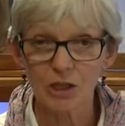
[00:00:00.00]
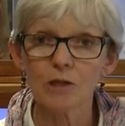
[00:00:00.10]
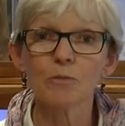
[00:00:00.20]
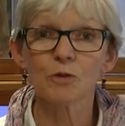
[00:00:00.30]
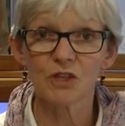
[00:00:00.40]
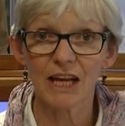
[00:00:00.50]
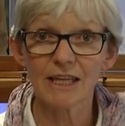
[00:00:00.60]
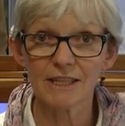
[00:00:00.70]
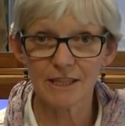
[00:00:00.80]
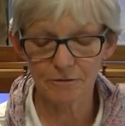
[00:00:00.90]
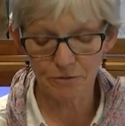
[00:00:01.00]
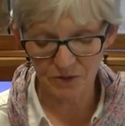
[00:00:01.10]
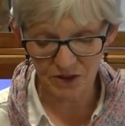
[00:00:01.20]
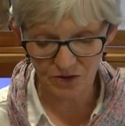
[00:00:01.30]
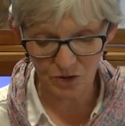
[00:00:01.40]
the mortality from
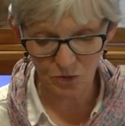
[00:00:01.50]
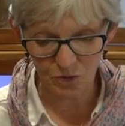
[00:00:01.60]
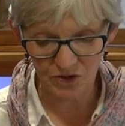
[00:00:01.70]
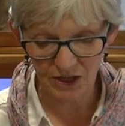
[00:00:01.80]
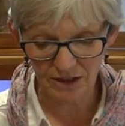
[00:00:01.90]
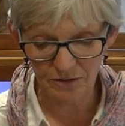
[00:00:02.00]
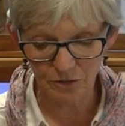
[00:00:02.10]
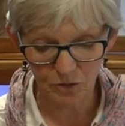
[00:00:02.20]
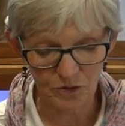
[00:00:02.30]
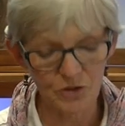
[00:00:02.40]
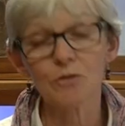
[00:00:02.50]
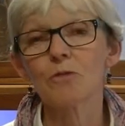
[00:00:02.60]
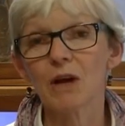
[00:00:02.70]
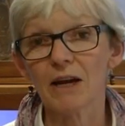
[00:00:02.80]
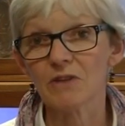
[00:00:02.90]
this cause had fallen to
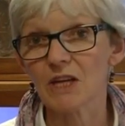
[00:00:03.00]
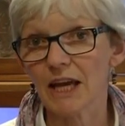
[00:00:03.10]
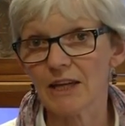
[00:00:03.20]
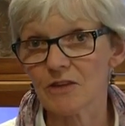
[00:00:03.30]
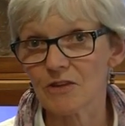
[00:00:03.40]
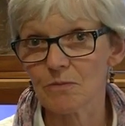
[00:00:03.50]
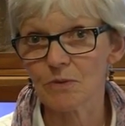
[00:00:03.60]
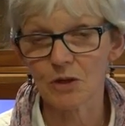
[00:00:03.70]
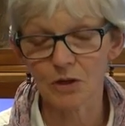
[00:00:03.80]
around 8 per